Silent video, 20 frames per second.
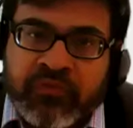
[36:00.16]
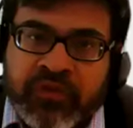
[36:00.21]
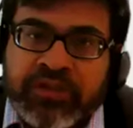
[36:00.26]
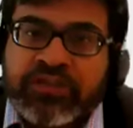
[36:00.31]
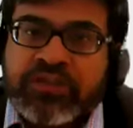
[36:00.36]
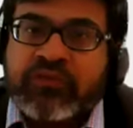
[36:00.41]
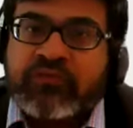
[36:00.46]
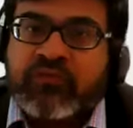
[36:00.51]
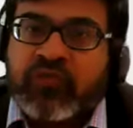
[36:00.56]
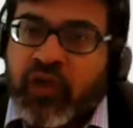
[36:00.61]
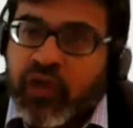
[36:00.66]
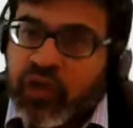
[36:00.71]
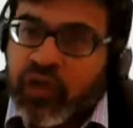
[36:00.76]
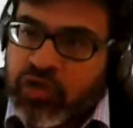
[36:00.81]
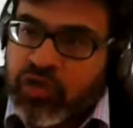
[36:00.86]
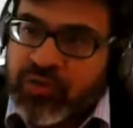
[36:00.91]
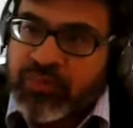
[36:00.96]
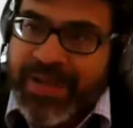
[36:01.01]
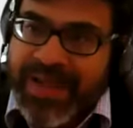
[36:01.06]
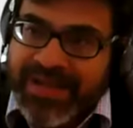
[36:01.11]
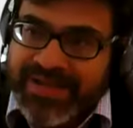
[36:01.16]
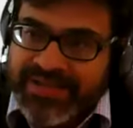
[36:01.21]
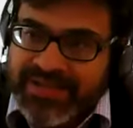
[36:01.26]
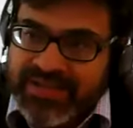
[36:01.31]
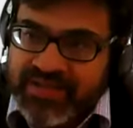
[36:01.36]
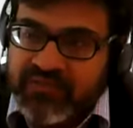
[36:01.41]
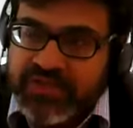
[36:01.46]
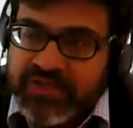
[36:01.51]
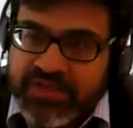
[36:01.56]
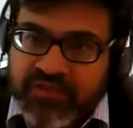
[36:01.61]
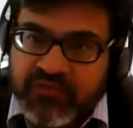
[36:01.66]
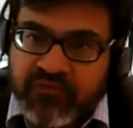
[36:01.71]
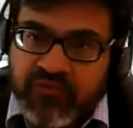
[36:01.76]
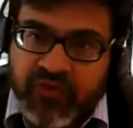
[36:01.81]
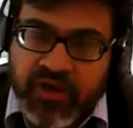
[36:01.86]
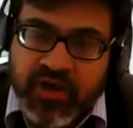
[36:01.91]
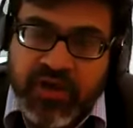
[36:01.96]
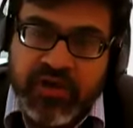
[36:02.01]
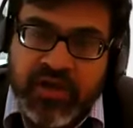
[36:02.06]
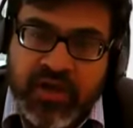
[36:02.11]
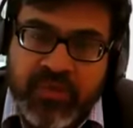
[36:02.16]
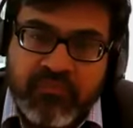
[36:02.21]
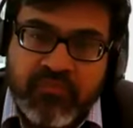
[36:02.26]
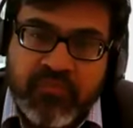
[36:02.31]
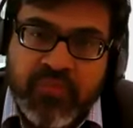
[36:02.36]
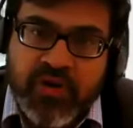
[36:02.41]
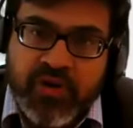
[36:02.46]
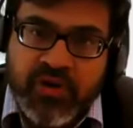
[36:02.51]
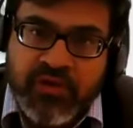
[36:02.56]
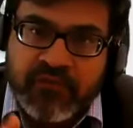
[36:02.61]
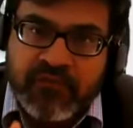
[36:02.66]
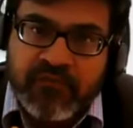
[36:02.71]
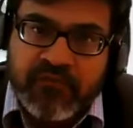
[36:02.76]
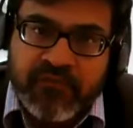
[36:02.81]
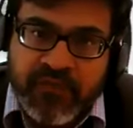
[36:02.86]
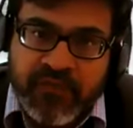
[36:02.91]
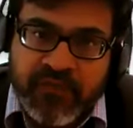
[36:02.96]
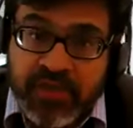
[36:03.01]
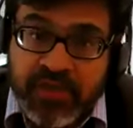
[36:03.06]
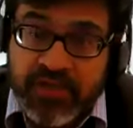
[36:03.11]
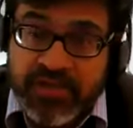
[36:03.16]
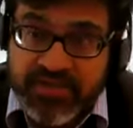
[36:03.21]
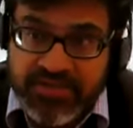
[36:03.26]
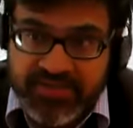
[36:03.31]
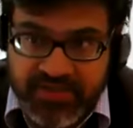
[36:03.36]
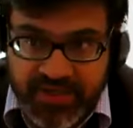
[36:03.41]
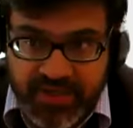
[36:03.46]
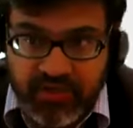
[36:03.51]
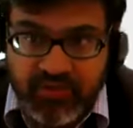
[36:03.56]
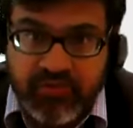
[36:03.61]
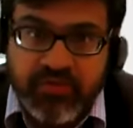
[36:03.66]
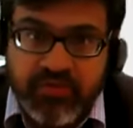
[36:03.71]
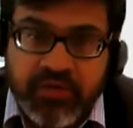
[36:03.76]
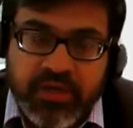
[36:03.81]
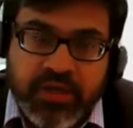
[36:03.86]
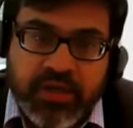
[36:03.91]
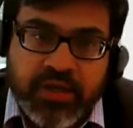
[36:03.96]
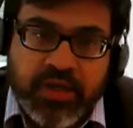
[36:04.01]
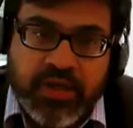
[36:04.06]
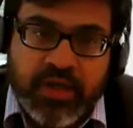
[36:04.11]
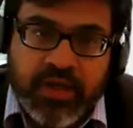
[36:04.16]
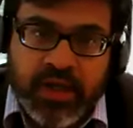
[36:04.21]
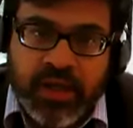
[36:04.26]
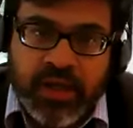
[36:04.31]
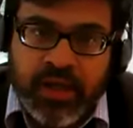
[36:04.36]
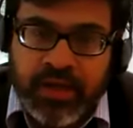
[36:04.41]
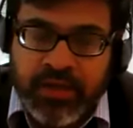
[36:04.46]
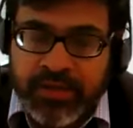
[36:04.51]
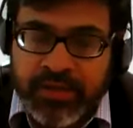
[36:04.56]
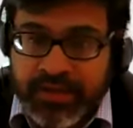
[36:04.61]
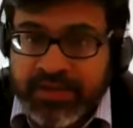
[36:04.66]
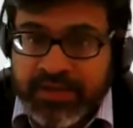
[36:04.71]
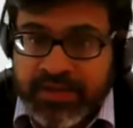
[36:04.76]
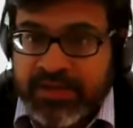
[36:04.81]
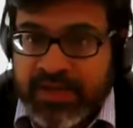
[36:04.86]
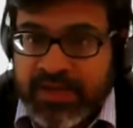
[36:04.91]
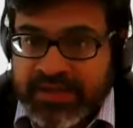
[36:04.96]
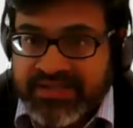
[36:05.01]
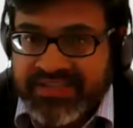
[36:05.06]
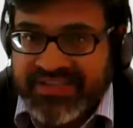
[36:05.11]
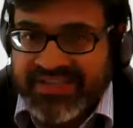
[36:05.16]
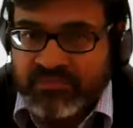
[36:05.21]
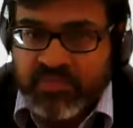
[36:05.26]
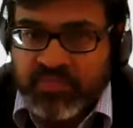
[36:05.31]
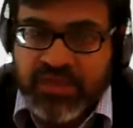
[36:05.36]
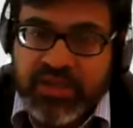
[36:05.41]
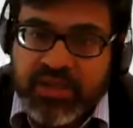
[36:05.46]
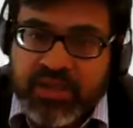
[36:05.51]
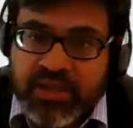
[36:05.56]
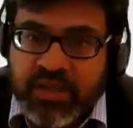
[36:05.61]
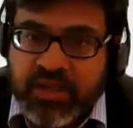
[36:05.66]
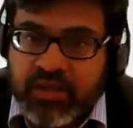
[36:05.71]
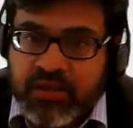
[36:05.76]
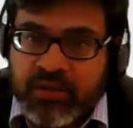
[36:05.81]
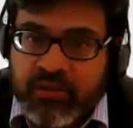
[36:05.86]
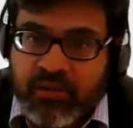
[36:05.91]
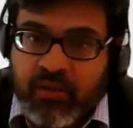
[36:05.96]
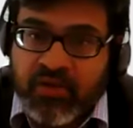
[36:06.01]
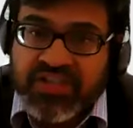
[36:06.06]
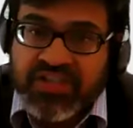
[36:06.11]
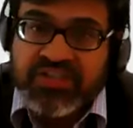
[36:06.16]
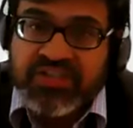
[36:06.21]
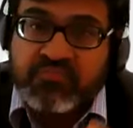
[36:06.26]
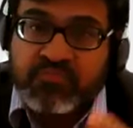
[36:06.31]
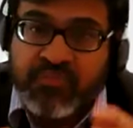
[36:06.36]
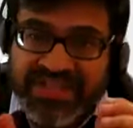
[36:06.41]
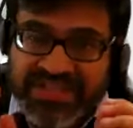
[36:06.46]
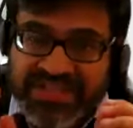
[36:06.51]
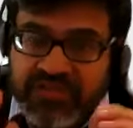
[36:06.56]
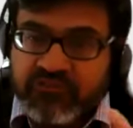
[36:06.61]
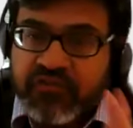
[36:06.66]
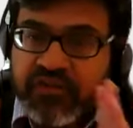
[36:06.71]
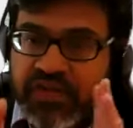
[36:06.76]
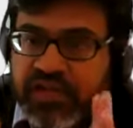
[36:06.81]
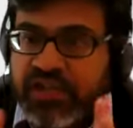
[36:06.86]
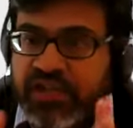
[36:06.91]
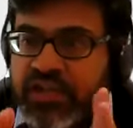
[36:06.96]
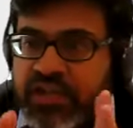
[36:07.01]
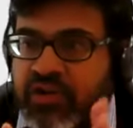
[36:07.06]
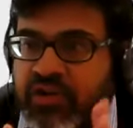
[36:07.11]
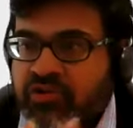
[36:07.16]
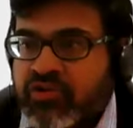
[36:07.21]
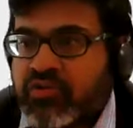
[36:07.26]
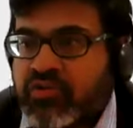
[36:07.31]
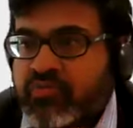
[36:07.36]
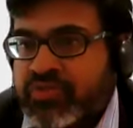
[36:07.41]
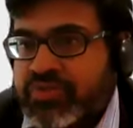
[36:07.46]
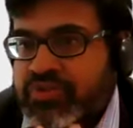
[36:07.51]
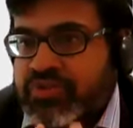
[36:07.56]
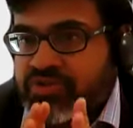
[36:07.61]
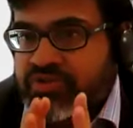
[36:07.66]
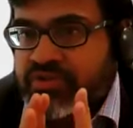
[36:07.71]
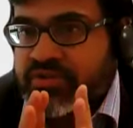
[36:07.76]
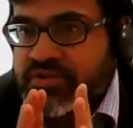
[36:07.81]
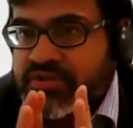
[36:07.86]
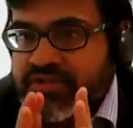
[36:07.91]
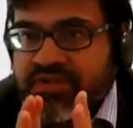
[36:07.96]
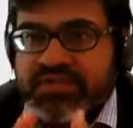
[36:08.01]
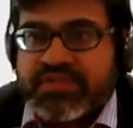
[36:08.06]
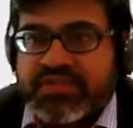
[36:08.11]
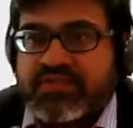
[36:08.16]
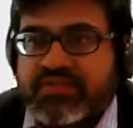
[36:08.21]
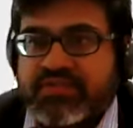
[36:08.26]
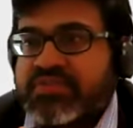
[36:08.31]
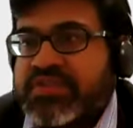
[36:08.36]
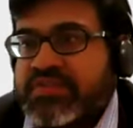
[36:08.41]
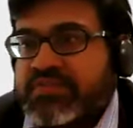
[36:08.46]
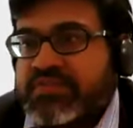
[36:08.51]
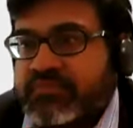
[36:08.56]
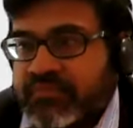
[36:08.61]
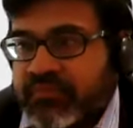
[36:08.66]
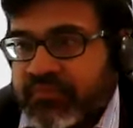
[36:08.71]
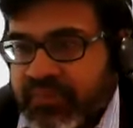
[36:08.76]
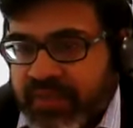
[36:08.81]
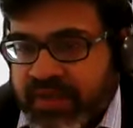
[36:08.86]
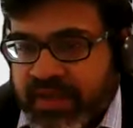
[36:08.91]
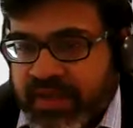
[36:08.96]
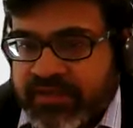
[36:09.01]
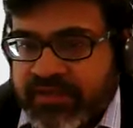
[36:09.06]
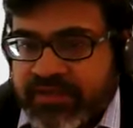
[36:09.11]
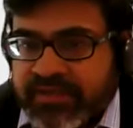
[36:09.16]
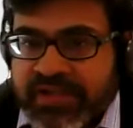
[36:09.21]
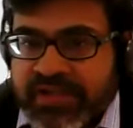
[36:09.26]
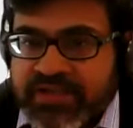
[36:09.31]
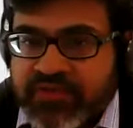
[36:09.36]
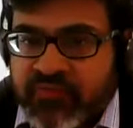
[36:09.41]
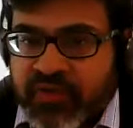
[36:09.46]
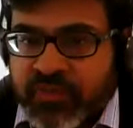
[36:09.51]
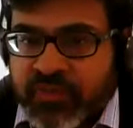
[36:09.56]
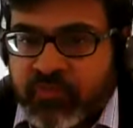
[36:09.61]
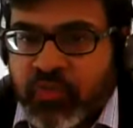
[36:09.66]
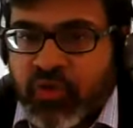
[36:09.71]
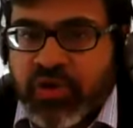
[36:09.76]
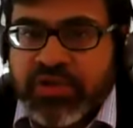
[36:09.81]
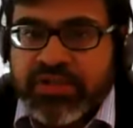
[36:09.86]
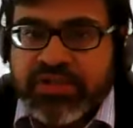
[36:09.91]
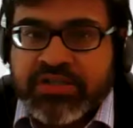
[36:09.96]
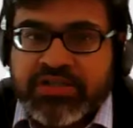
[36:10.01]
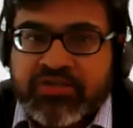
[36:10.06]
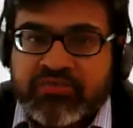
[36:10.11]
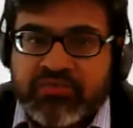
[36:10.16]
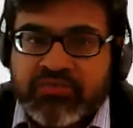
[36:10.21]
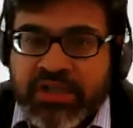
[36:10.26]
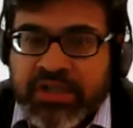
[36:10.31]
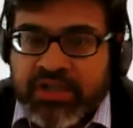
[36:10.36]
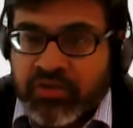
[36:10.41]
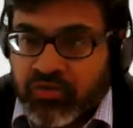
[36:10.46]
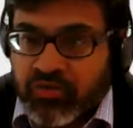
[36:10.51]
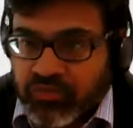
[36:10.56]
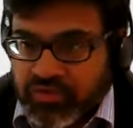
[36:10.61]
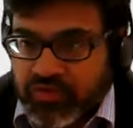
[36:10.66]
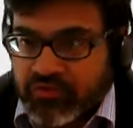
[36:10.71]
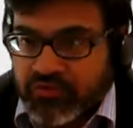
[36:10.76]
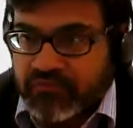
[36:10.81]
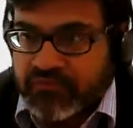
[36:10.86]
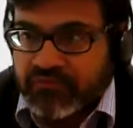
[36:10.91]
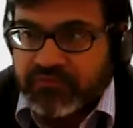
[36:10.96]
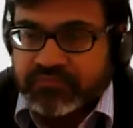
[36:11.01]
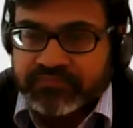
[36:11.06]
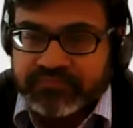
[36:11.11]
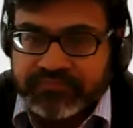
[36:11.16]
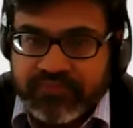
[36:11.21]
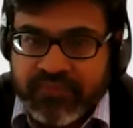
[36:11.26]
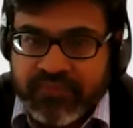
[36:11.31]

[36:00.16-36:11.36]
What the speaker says: further follow-up activity for a number of years now in SCP, specifically on opposition systems. I think that's one point to take note of,